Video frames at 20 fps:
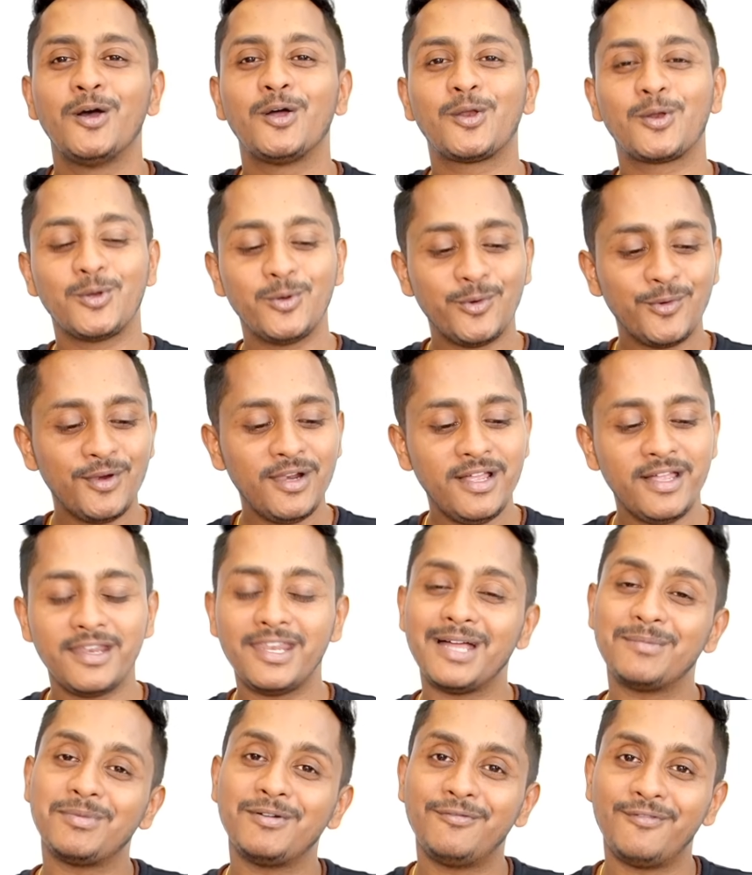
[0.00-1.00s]
Rule
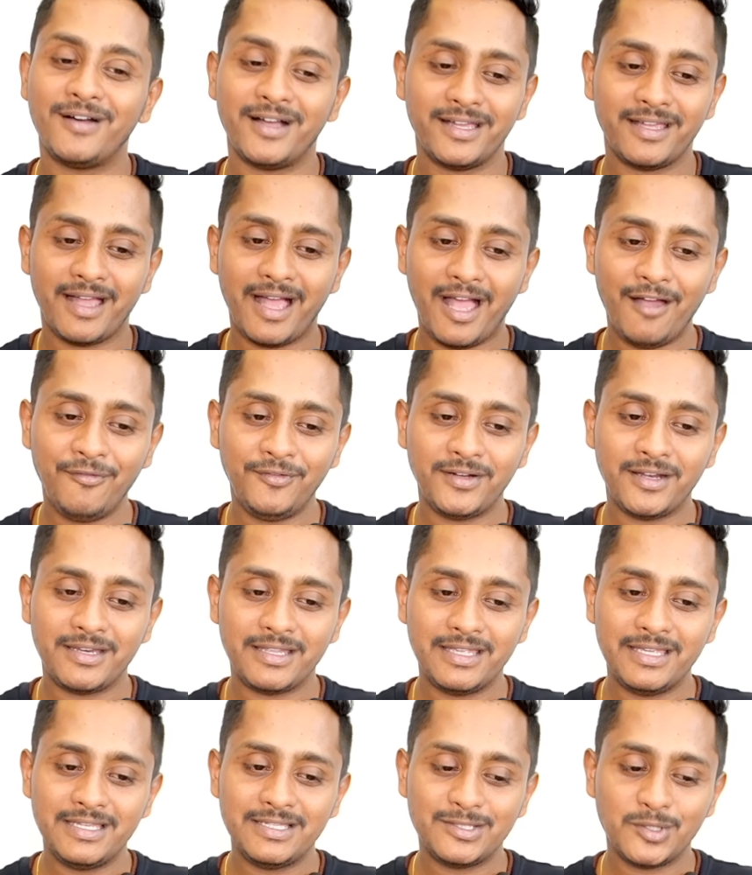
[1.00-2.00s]
number 5. After
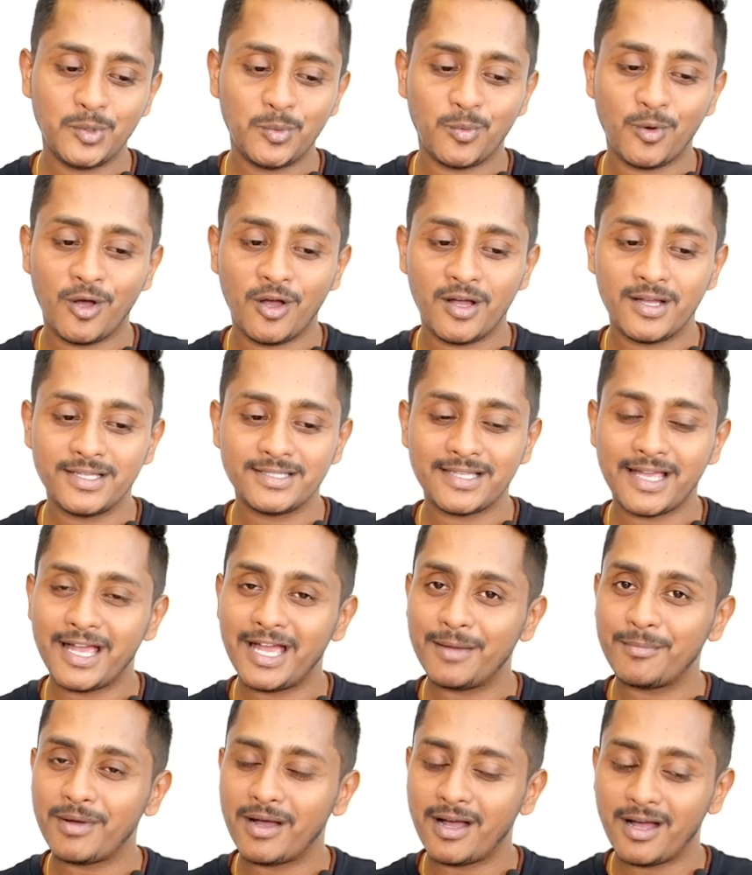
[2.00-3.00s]
is, was,
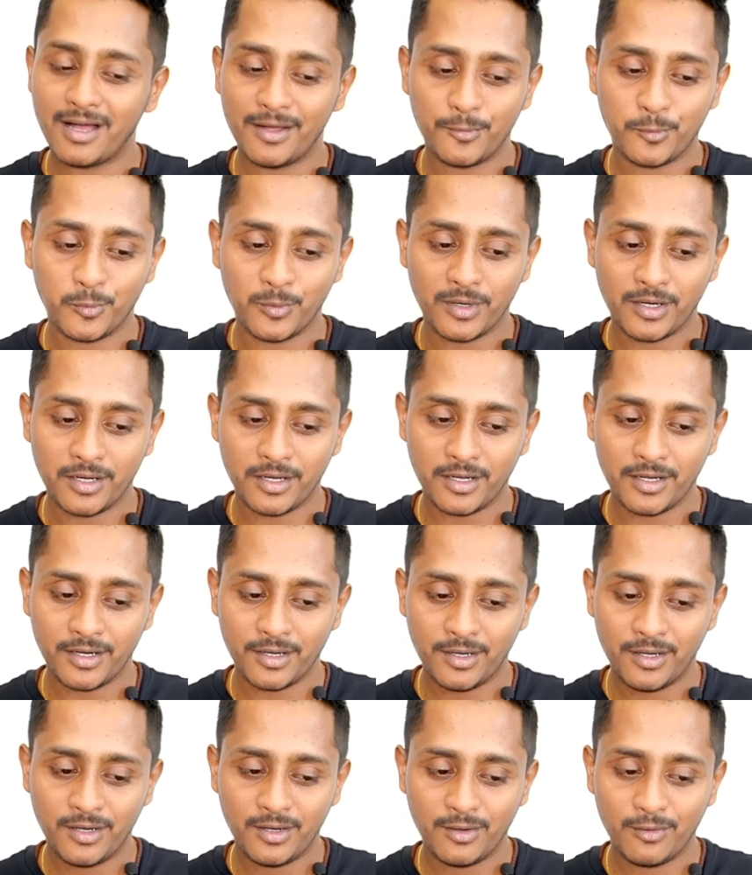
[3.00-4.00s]
am, are, were.